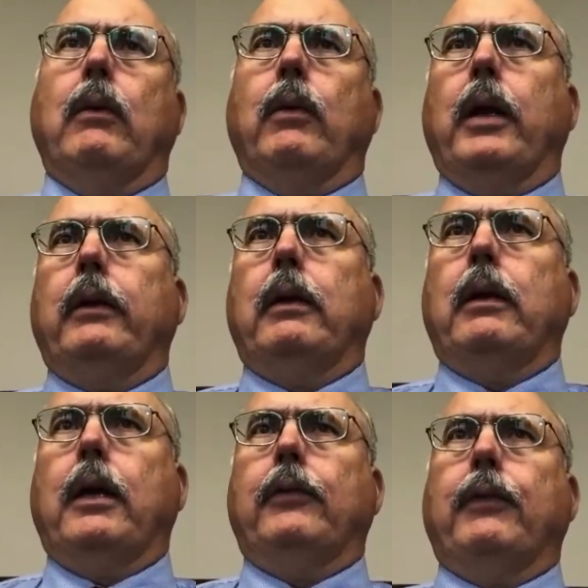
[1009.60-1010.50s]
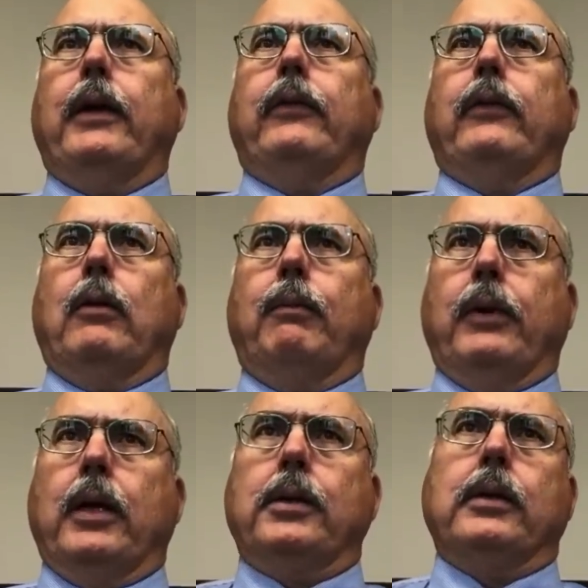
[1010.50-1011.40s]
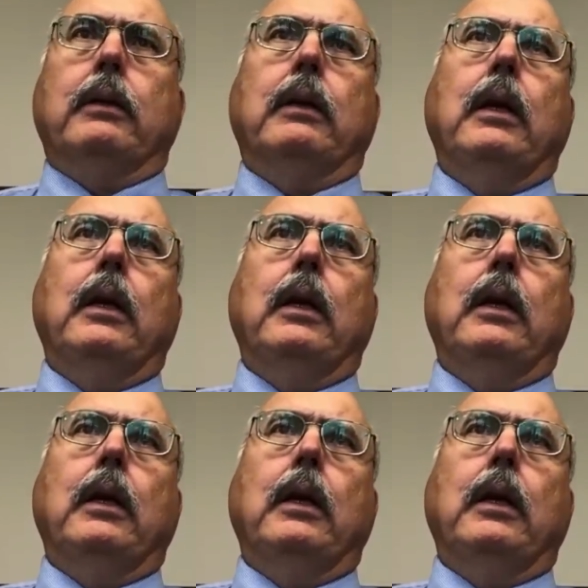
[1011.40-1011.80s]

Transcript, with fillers: When I classify start production,